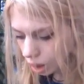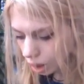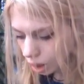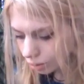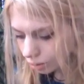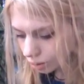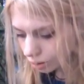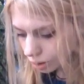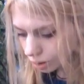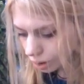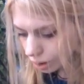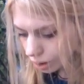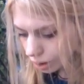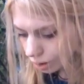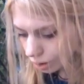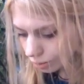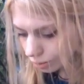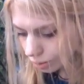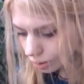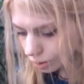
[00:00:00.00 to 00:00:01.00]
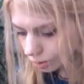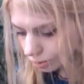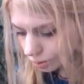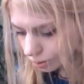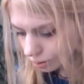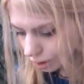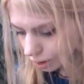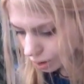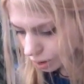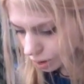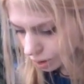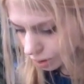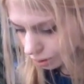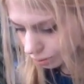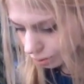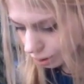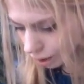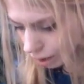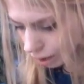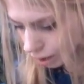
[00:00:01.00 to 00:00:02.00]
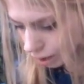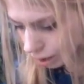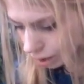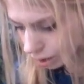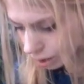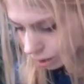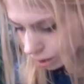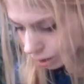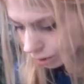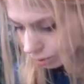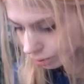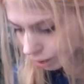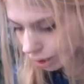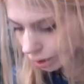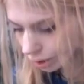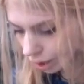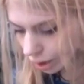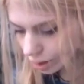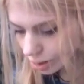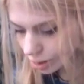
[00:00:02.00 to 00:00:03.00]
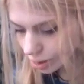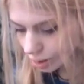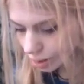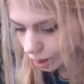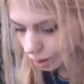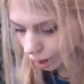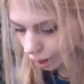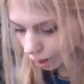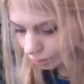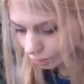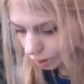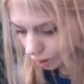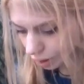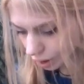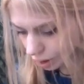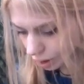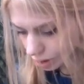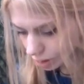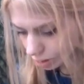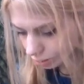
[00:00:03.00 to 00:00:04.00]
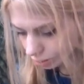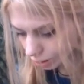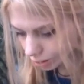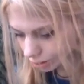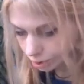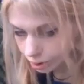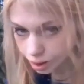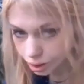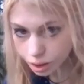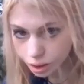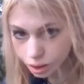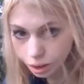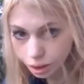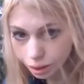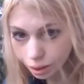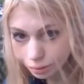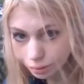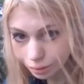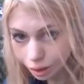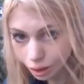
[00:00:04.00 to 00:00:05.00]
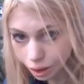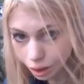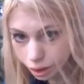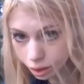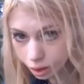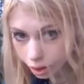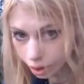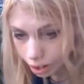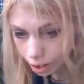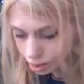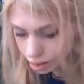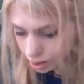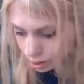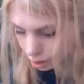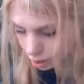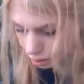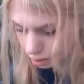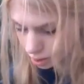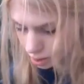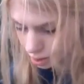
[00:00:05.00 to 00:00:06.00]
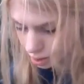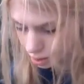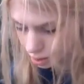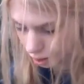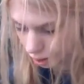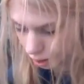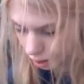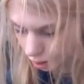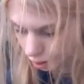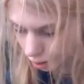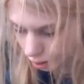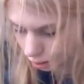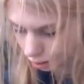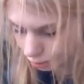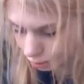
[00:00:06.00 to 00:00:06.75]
a really beautiful national park, like right next. Like, I mean, I can just walk down the street in a minute. So it's like,